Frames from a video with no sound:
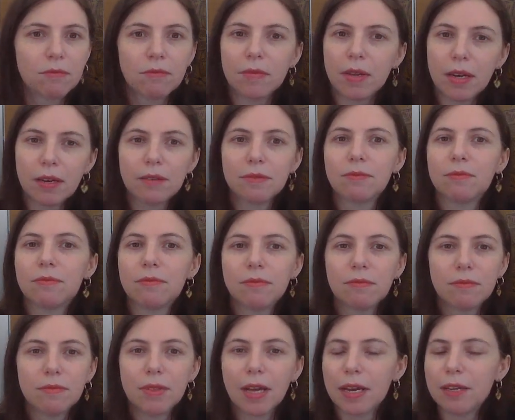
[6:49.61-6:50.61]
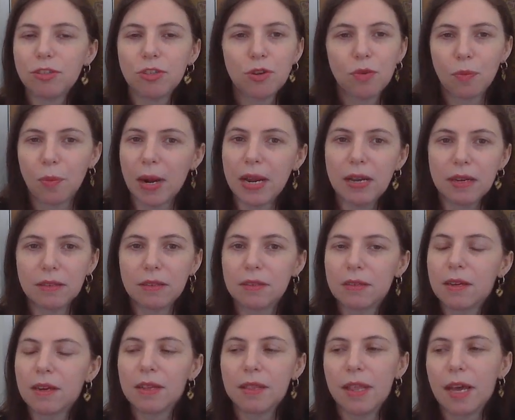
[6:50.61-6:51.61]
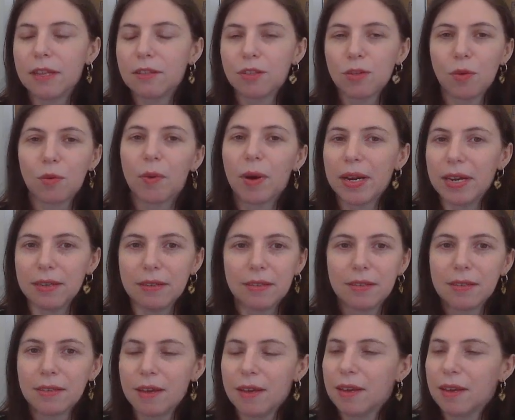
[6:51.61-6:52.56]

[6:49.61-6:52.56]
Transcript: Yeah, that's great. That's great.